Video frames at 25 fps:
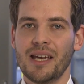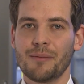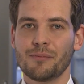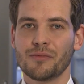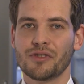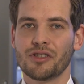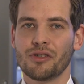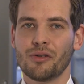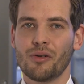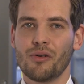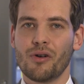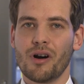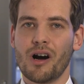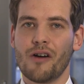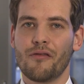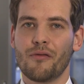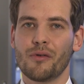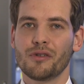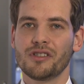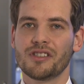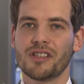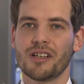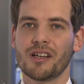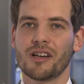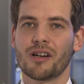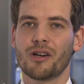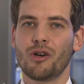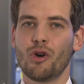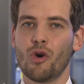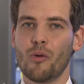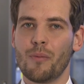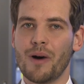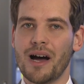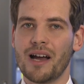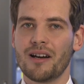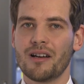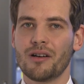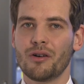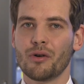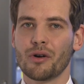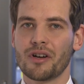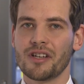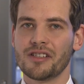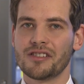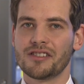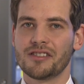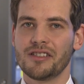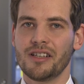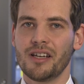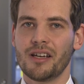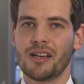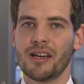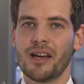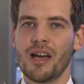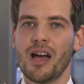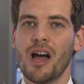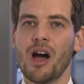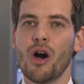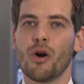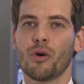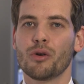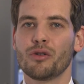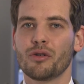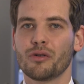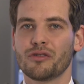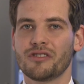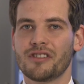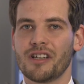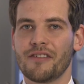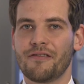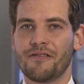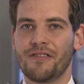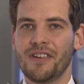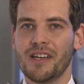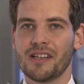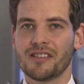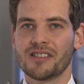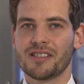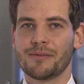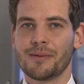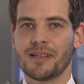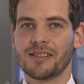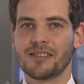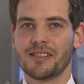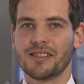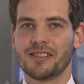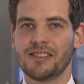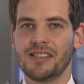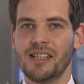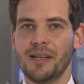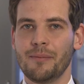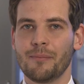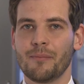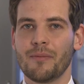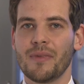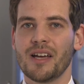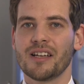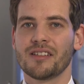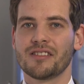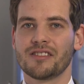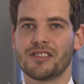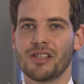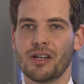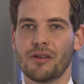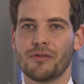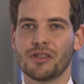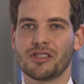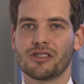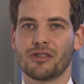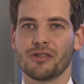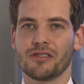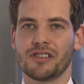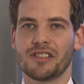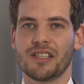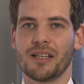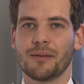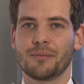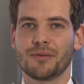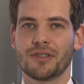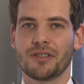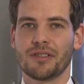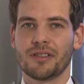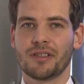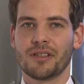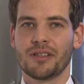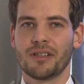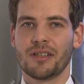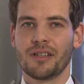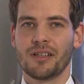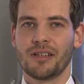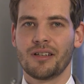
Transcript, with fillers: but also on our global logistics and our 24-7 service concept.